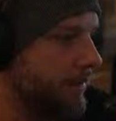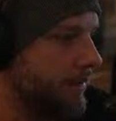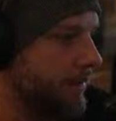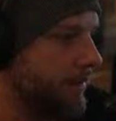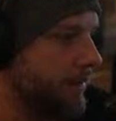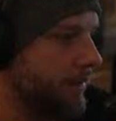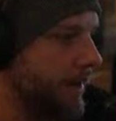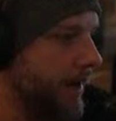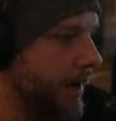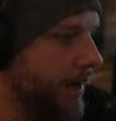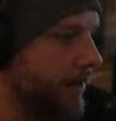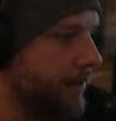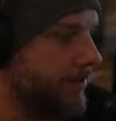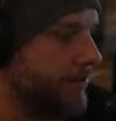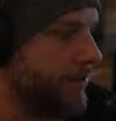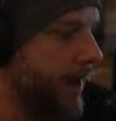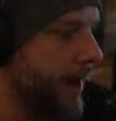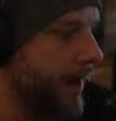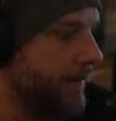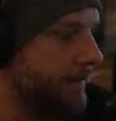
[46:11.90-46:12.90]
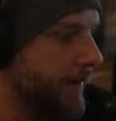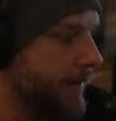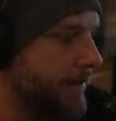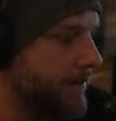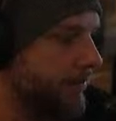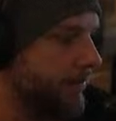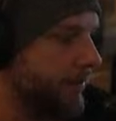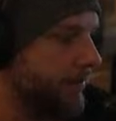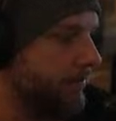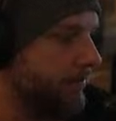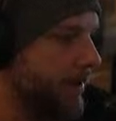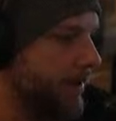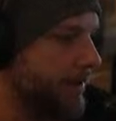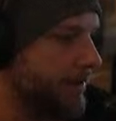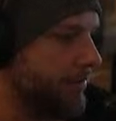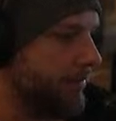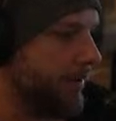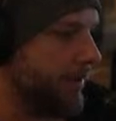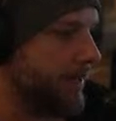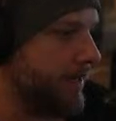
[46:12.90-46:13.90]
how the track basically runs
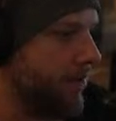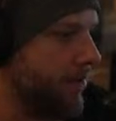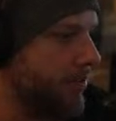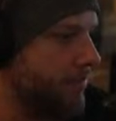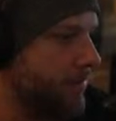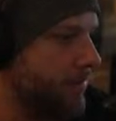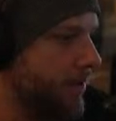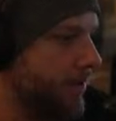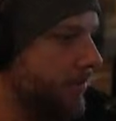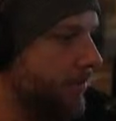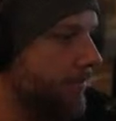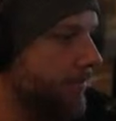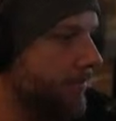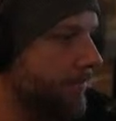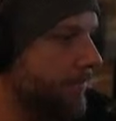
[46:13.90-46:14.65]
right down the middle.